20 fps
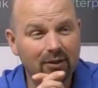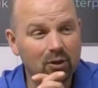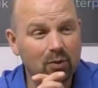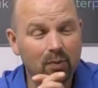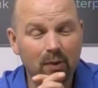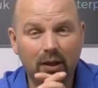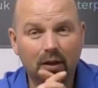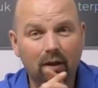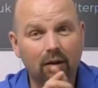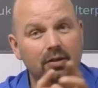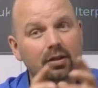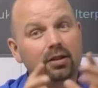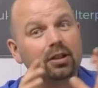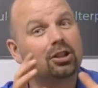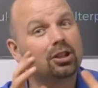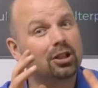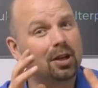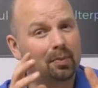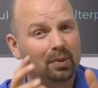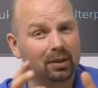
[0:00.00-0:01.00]
just because of the
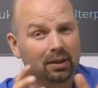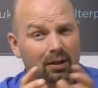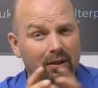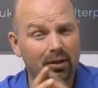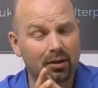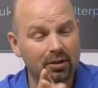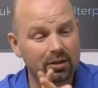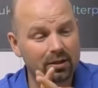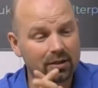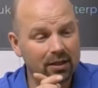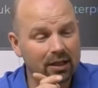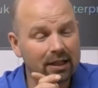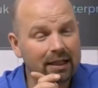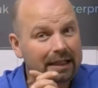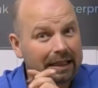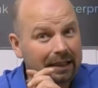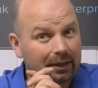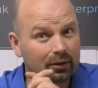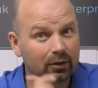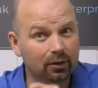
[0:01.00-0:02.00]
shipping costs.
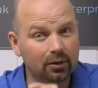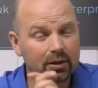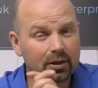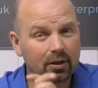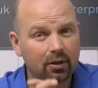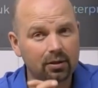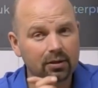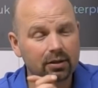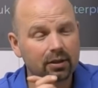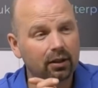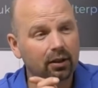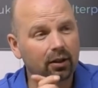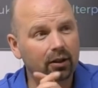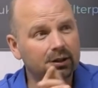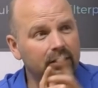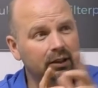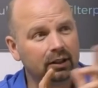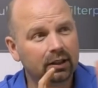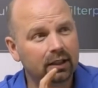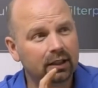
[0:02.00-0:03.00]
It does cost a lot.